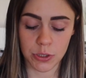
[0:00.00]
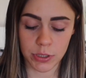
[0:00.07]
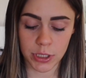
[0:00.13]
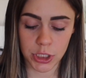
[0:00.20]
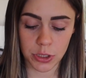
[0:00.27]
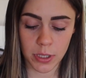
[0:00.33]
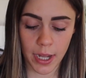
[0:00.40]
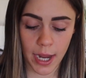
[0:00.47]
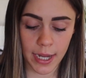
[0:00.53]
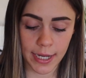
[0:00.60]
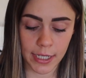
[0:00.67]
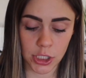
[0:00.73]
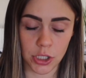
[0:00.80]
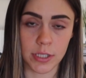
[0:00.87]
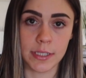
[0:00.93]
You could do
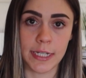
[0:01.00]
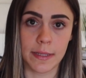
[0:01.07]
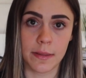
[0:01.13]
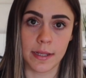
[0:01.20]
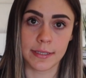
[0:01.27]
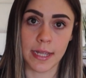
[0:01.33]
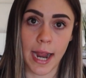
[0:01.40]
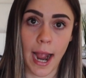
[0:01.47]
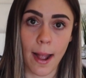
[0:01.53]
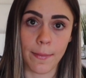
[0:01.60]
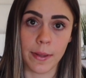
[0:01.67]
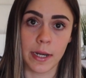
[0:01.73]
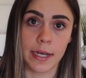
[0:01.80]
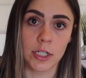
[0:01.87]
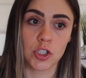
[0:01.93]
that just in this
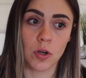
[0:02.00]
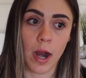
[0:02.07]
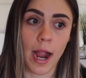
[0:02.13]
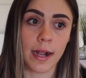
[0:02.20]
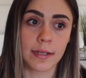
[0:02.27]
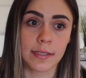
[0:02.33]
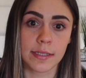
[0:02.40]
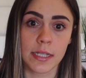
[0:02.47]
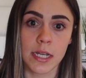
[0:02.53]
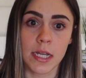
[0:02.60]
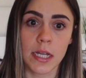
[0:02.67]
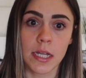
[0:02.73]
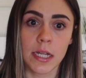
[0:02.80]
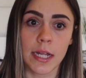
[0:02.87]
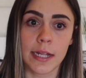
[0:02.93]
app, and it tracks
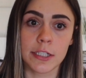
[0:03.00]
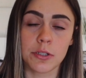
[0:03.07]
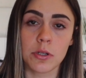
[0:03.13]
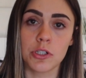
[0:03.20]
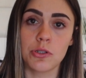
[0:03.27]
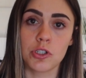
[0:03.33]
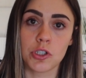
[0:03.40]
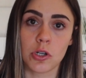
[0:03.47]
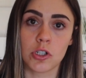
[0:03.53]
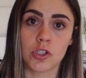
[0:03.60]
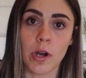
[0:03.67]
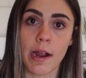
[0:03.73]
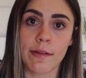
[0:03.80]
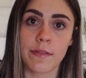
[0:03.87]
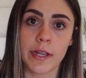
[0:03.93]
as soon as you start
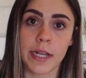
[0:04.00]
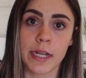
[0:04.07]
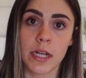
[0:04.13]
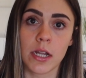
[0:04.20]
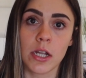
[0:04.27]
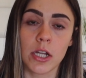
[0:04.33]
driving.